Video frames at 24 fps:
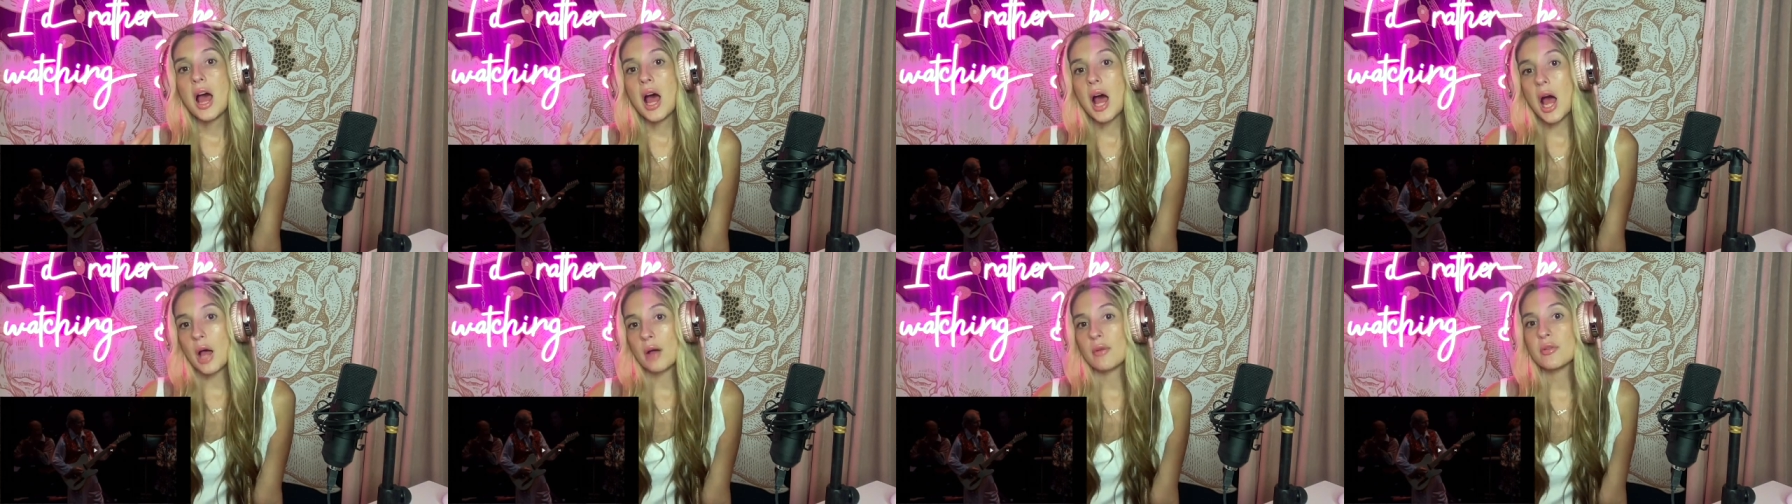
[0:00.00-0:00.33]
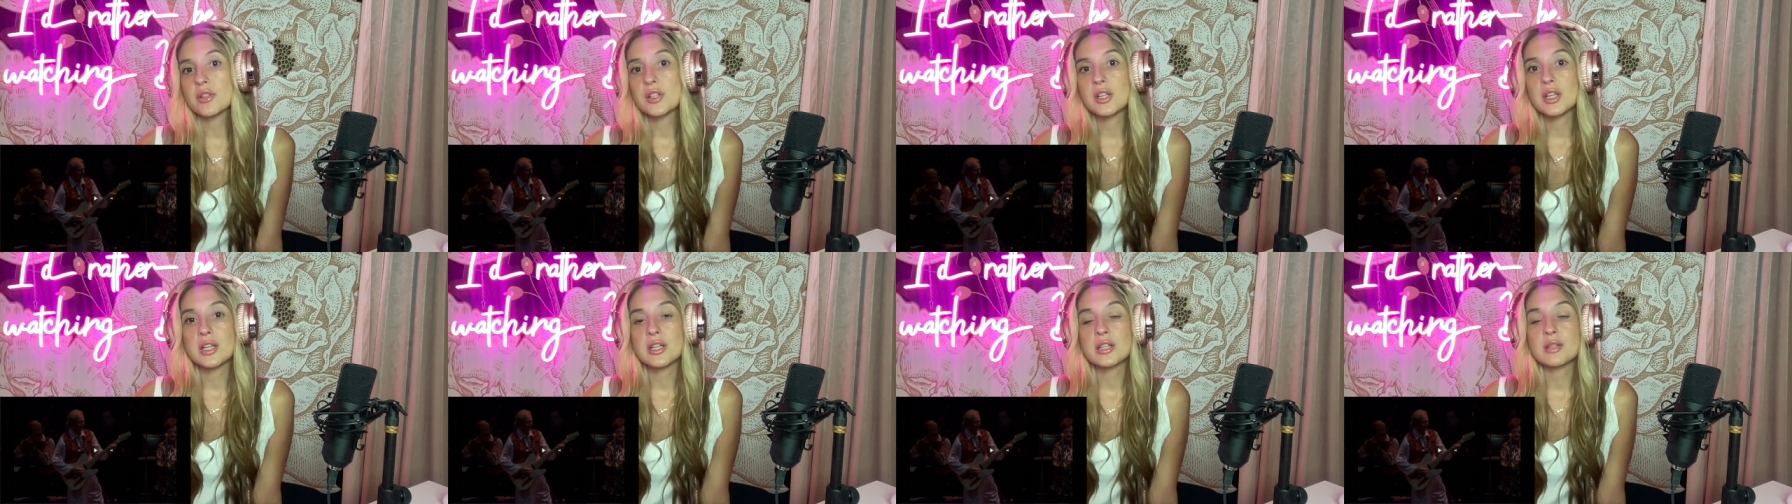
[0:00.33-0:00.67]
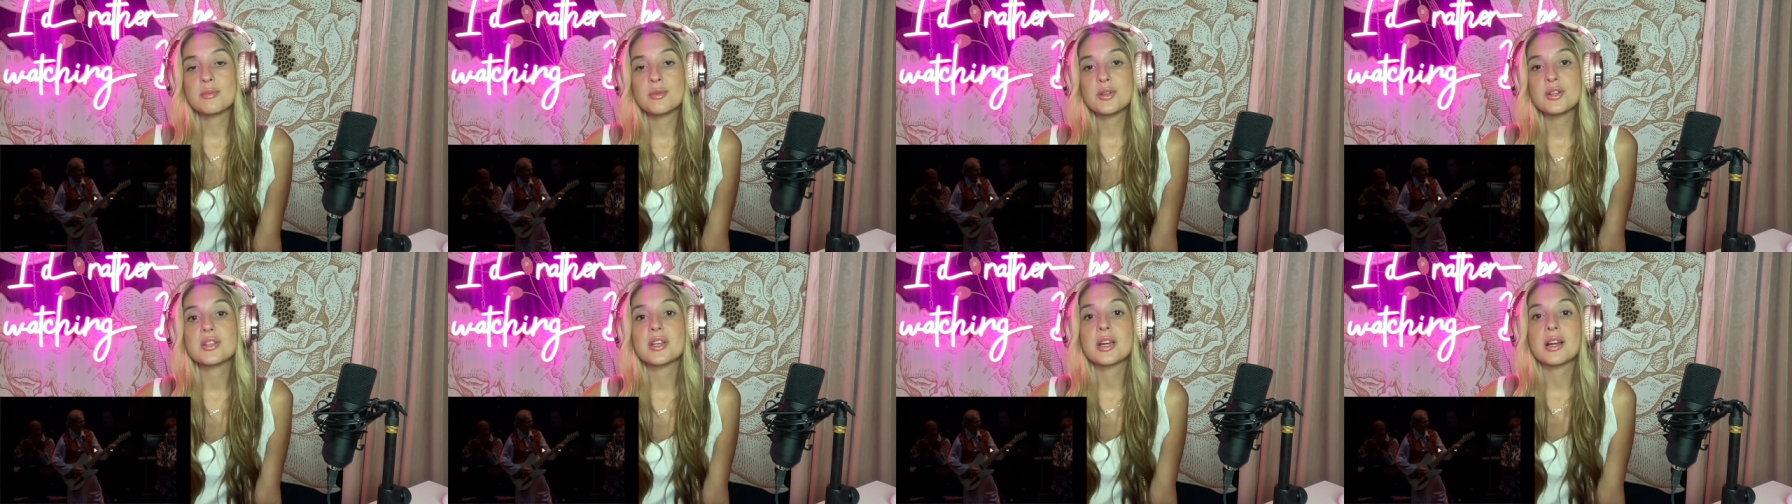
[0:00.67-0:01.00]

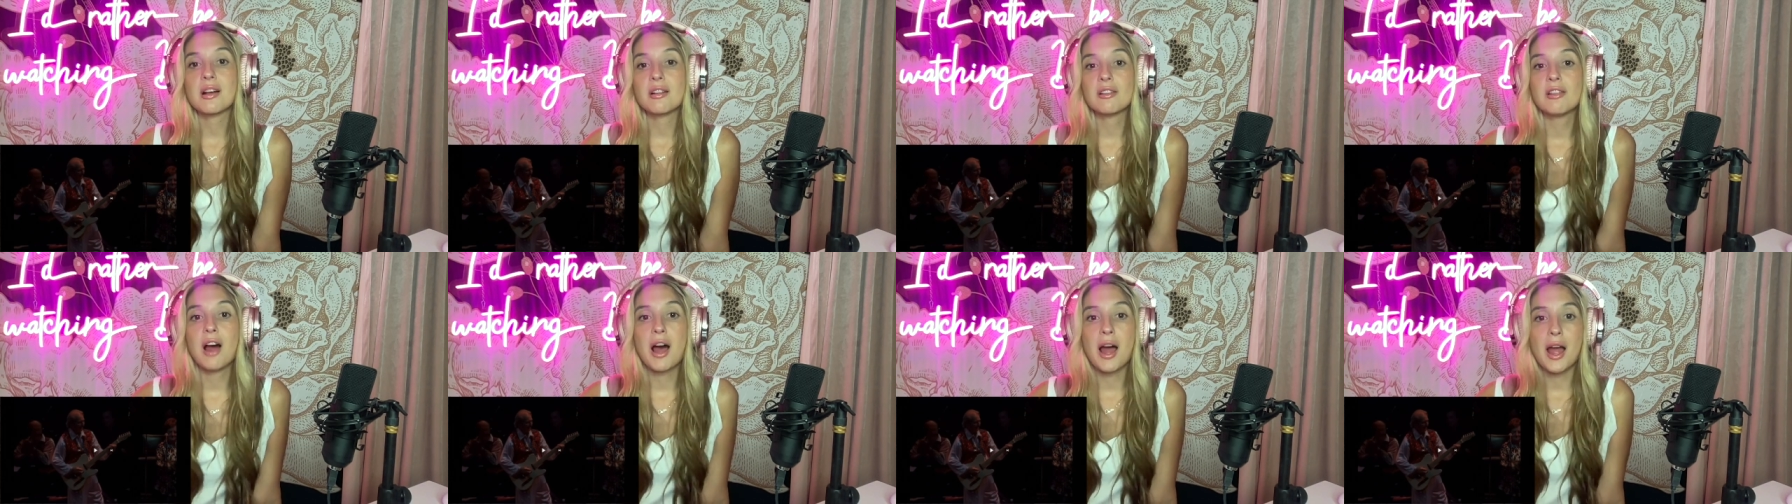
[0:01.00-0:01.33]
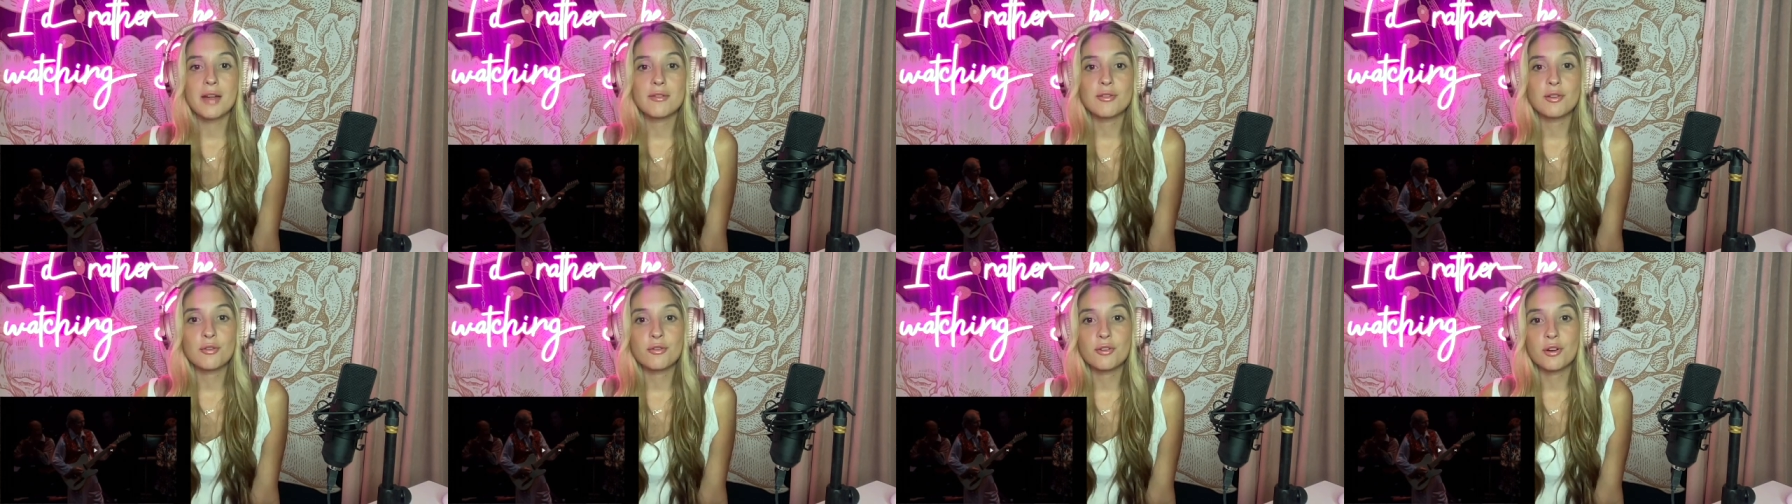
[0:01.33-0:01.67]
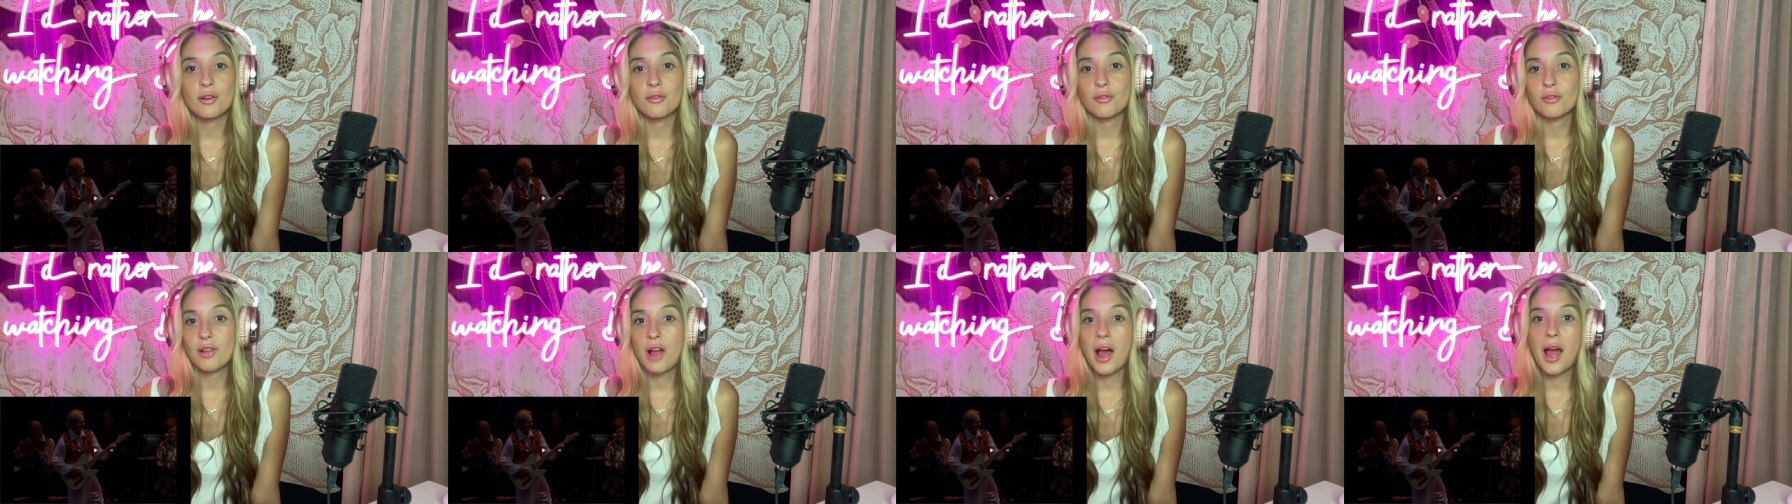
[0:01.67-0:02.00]
Elvis's music alive in
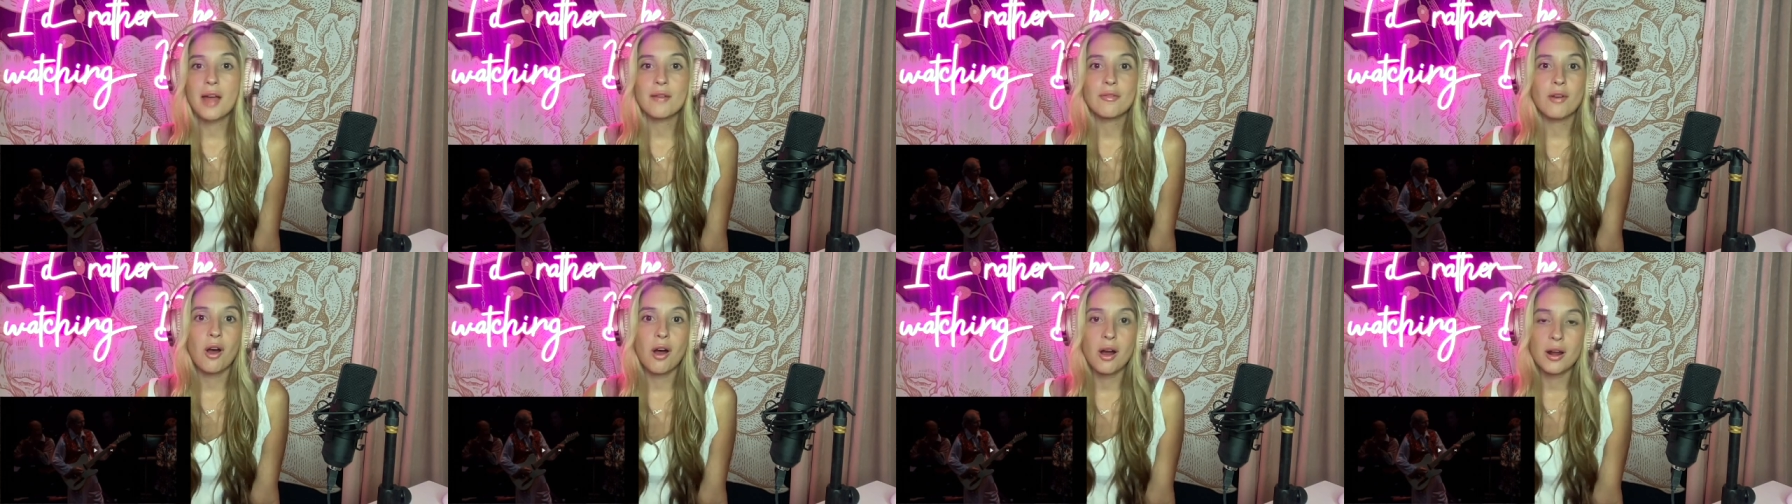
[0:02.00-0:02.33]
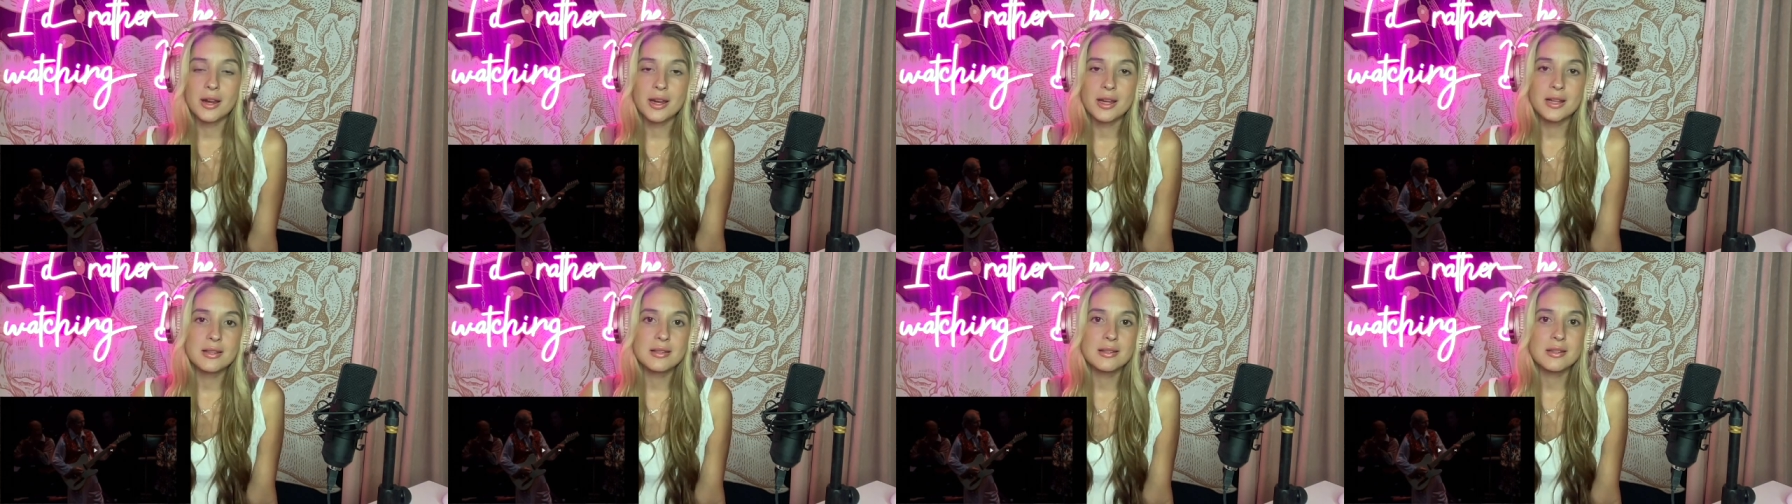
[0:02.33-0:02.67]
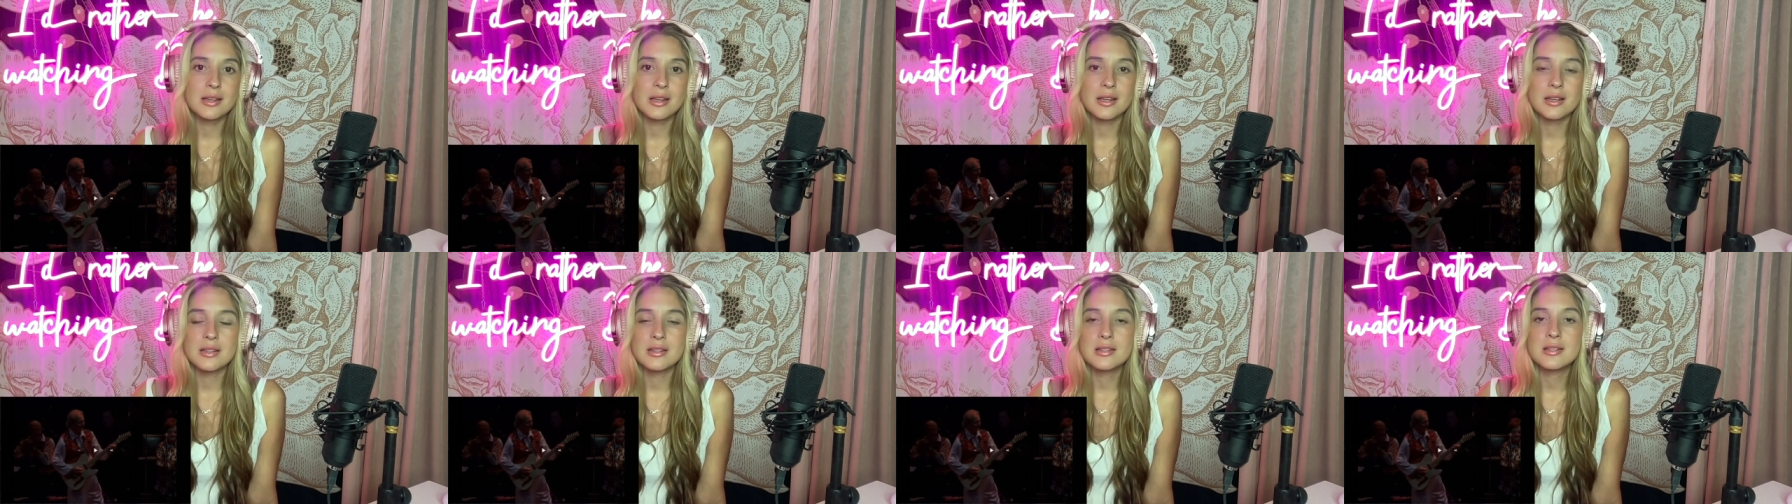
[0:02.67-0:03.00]
front of live
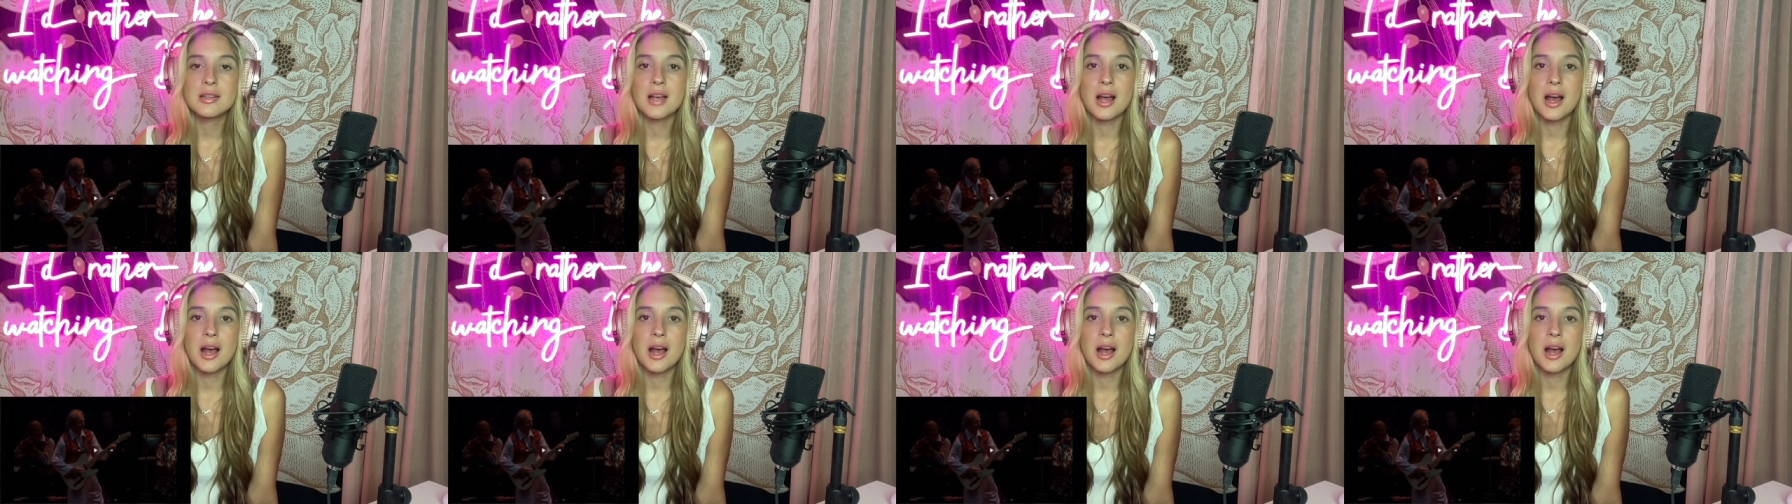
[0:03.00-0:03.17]
audiences.